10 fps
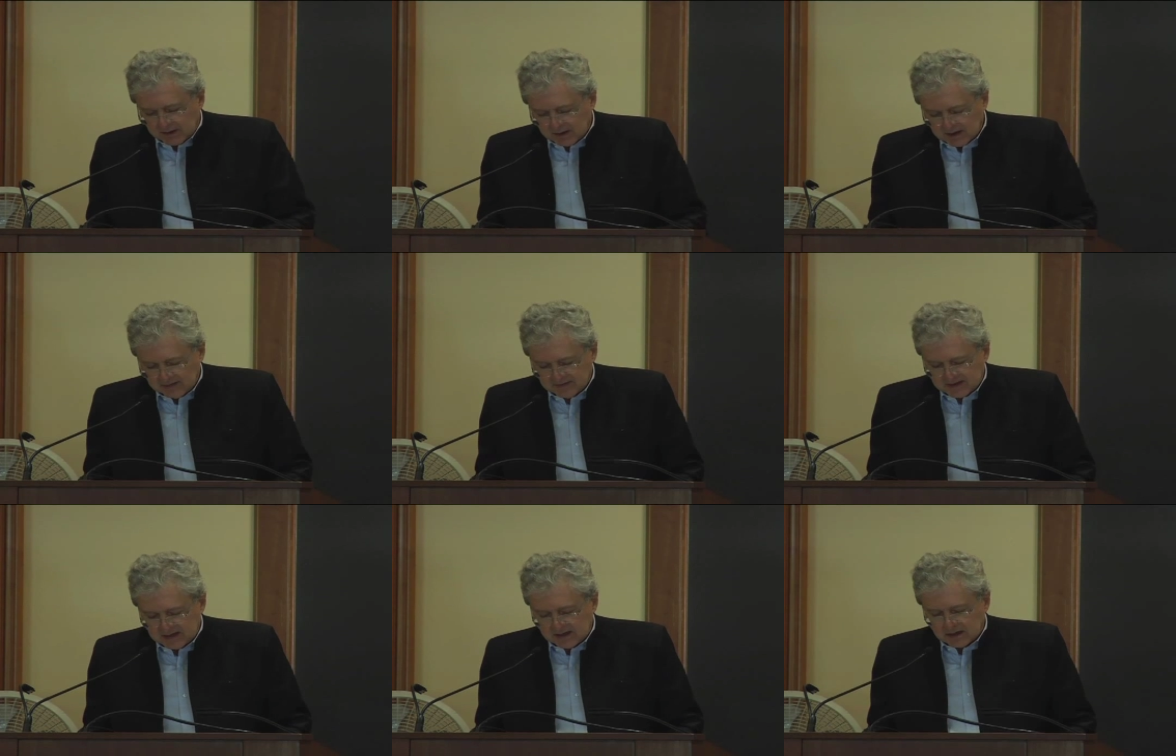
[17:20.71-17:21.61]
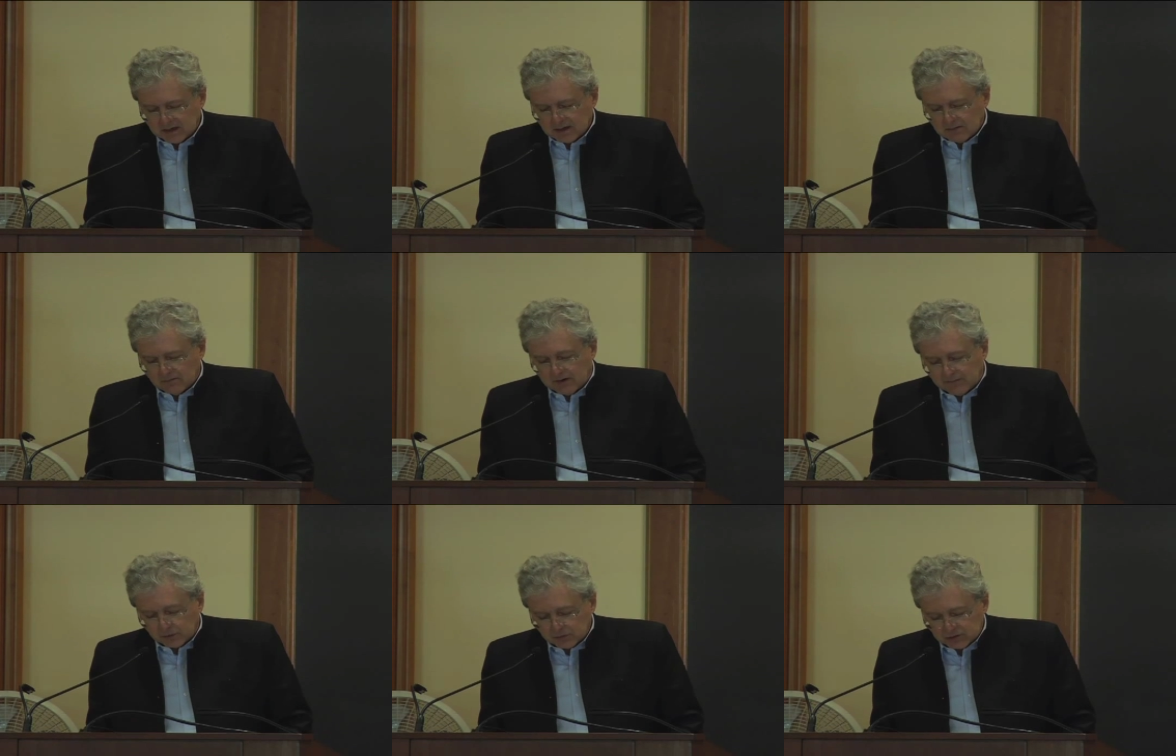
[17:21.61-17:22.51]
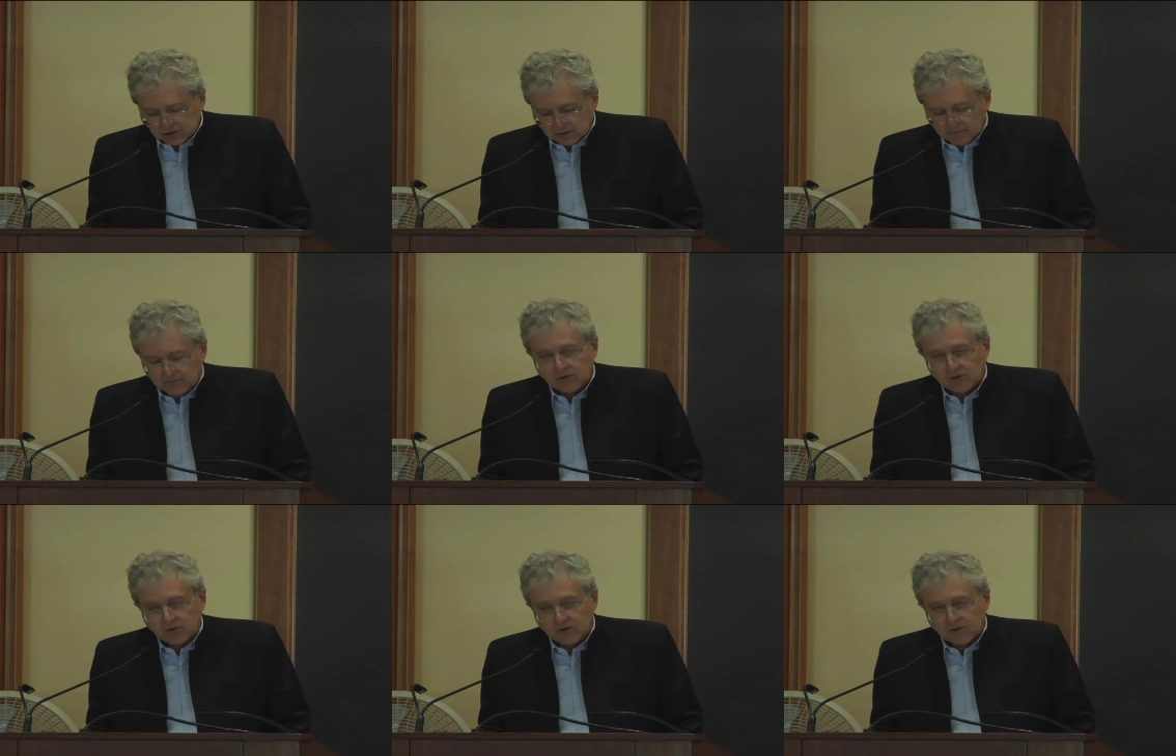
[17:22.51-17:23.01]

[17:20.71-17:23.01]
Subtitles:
in the revolution of